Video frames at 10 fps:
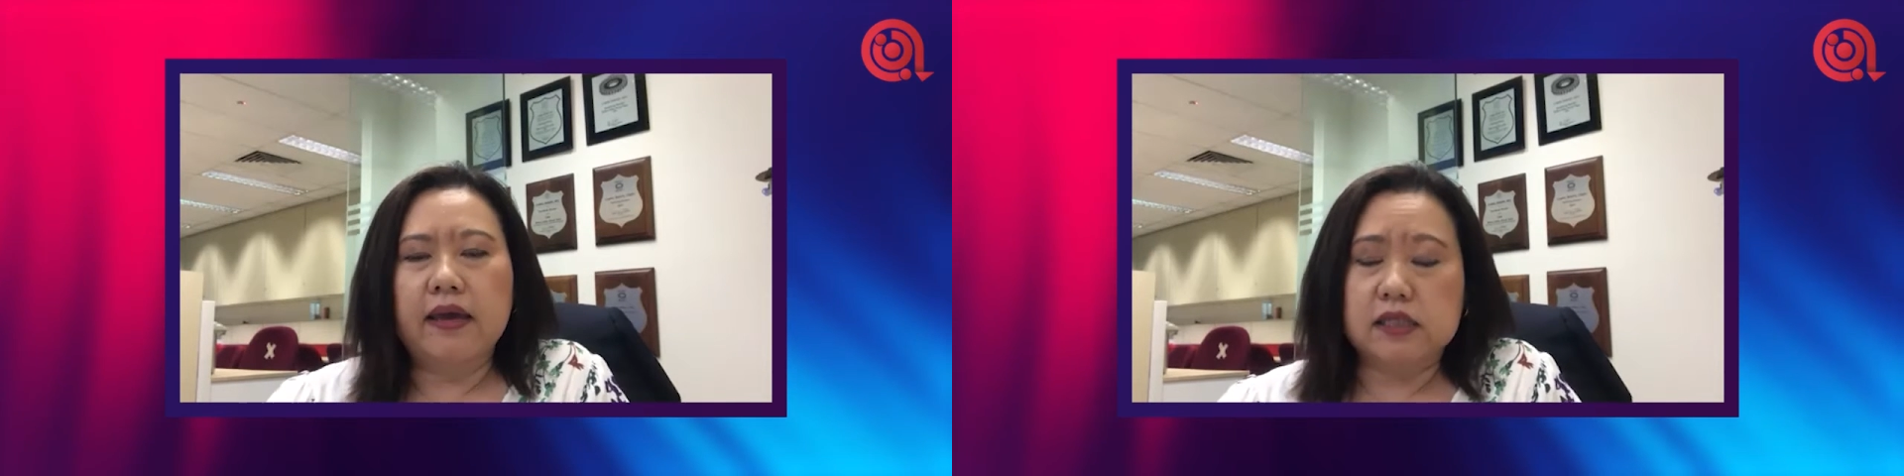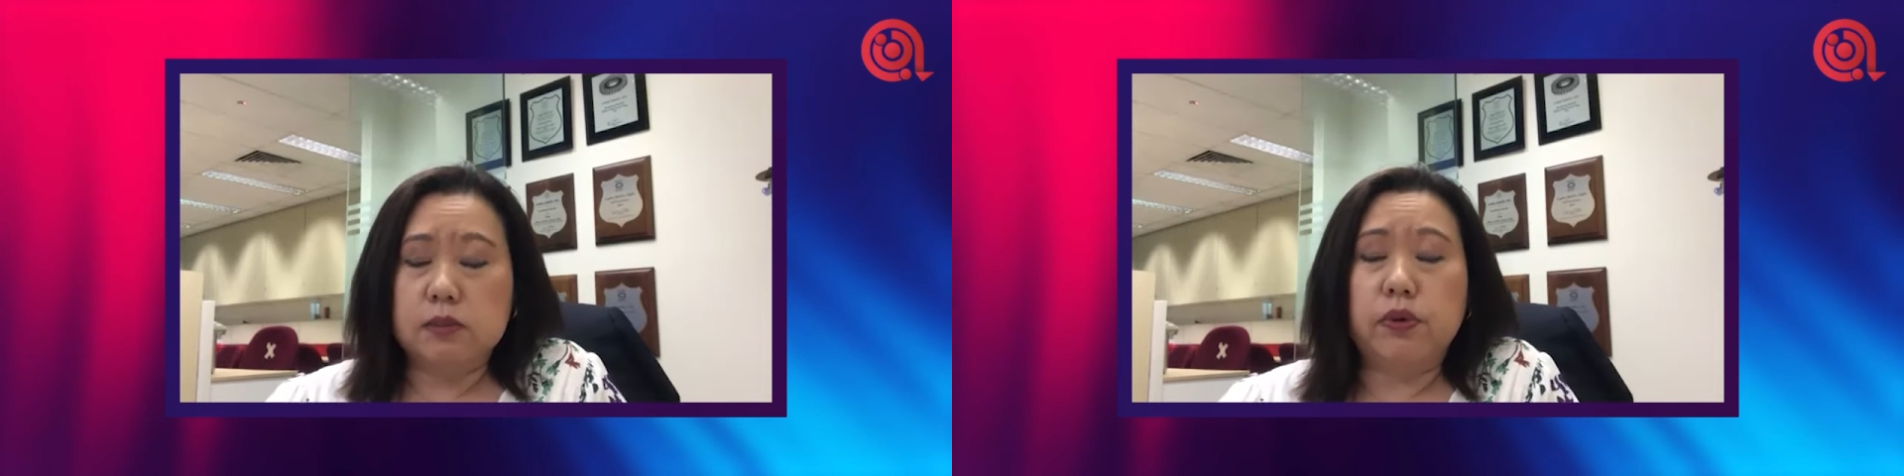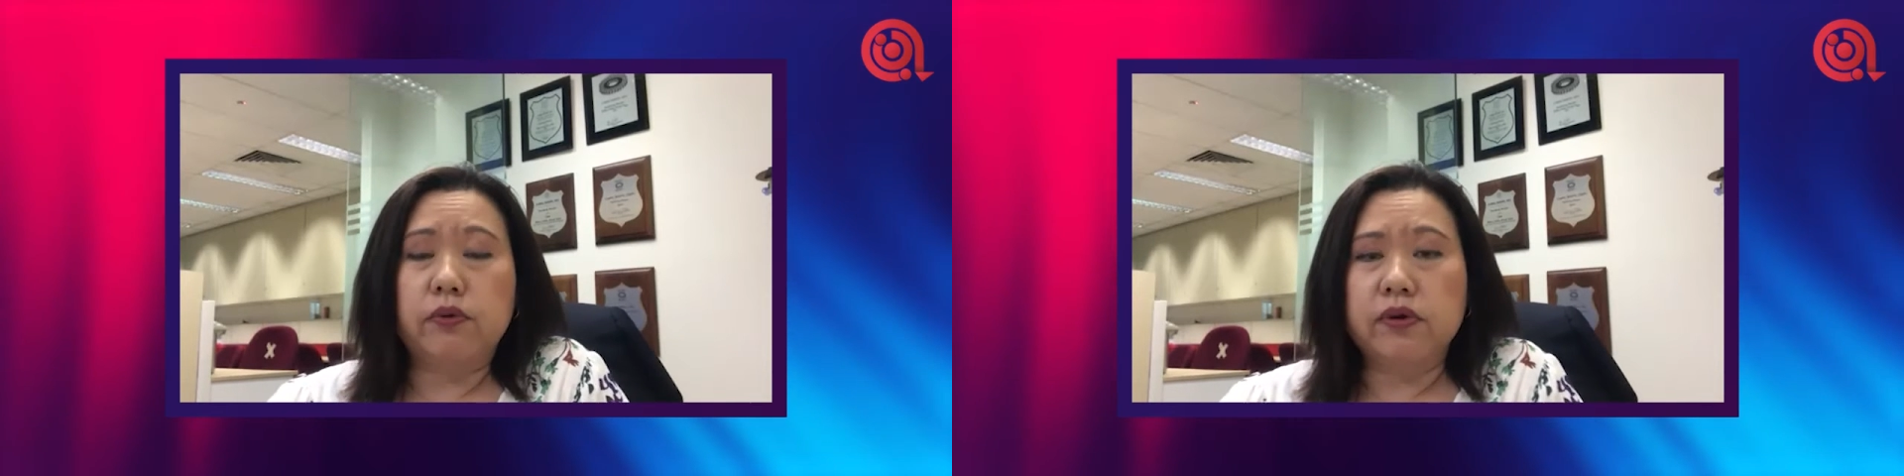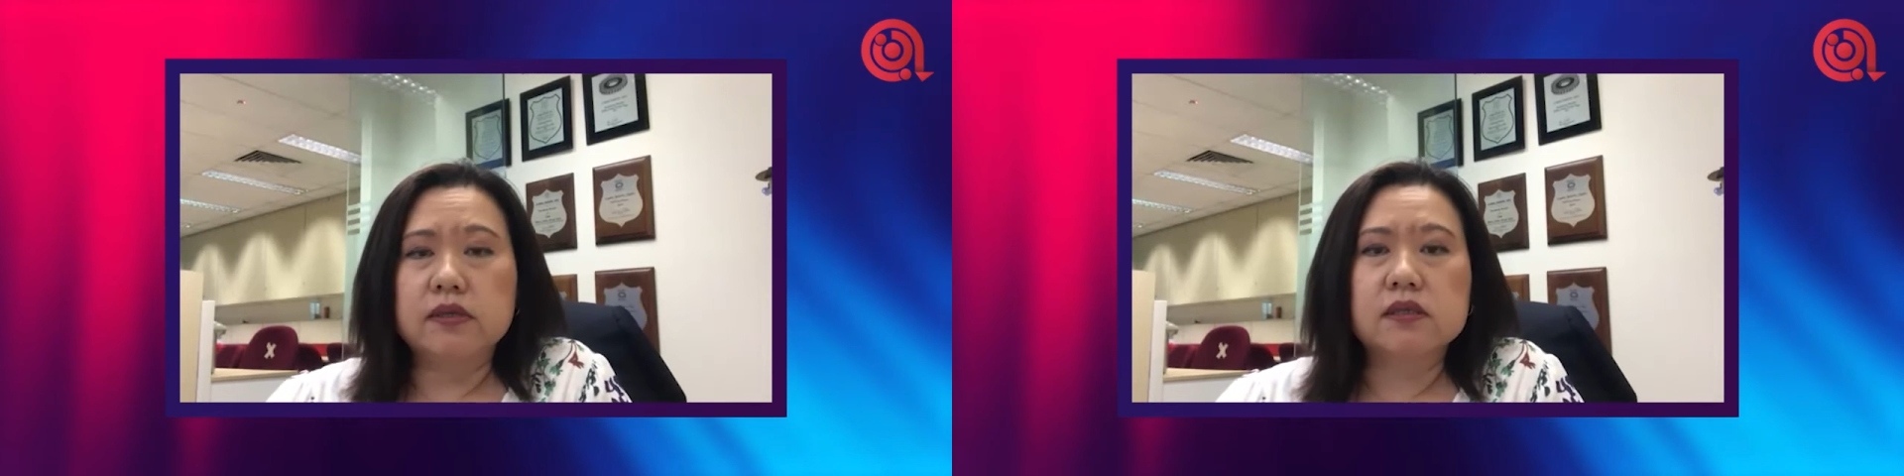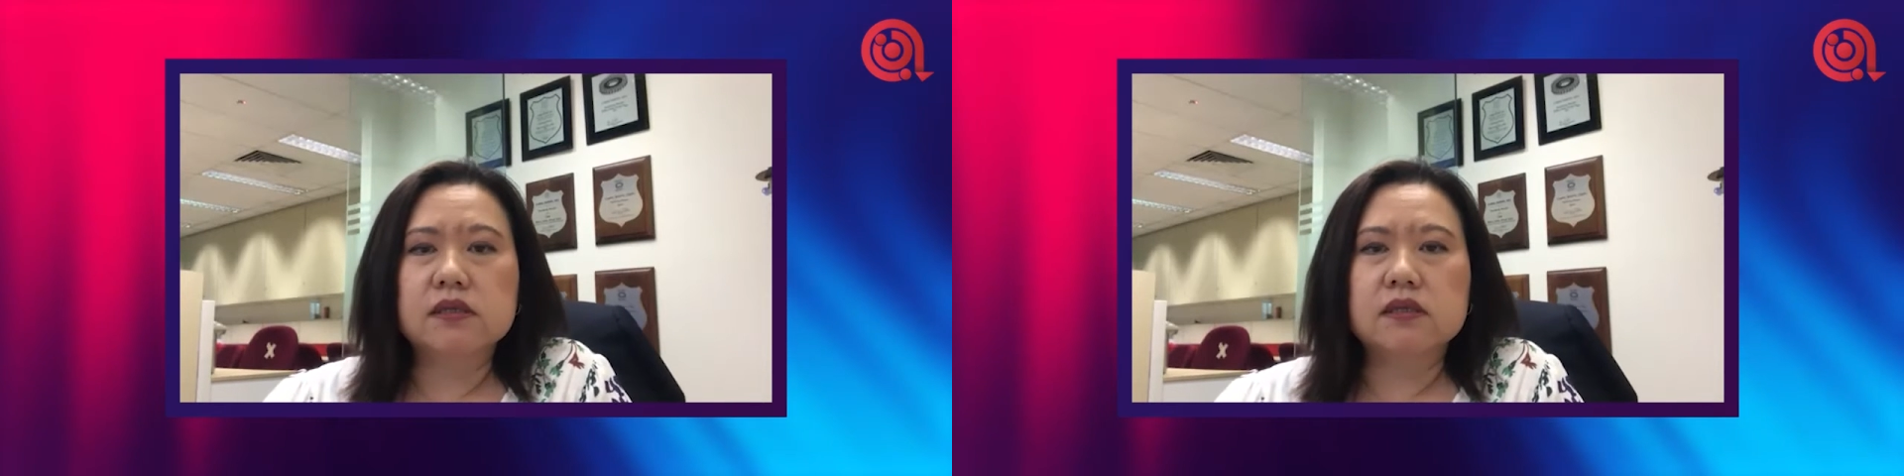
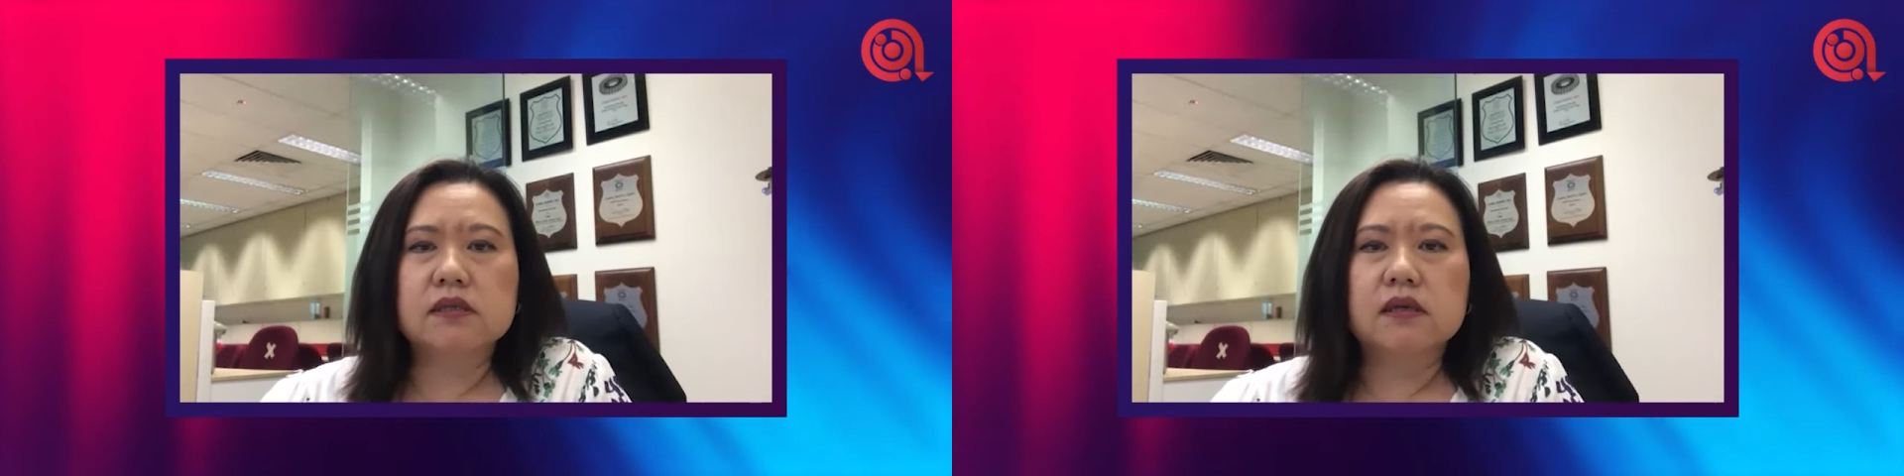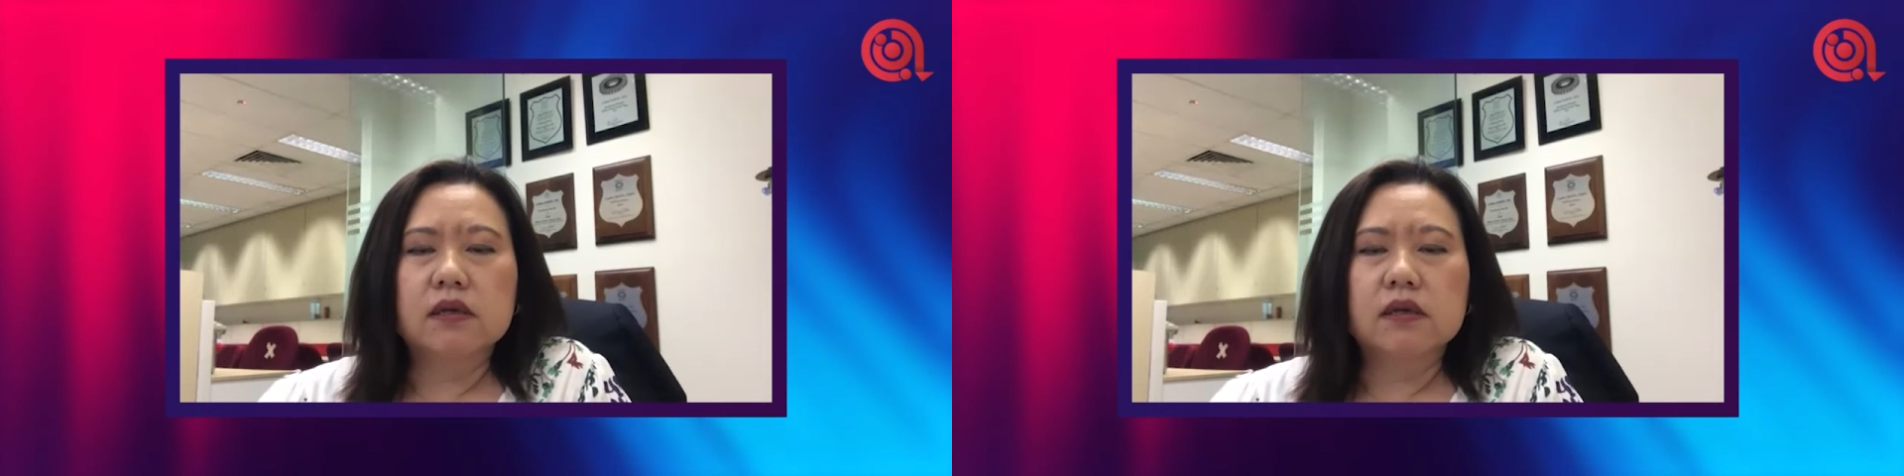experience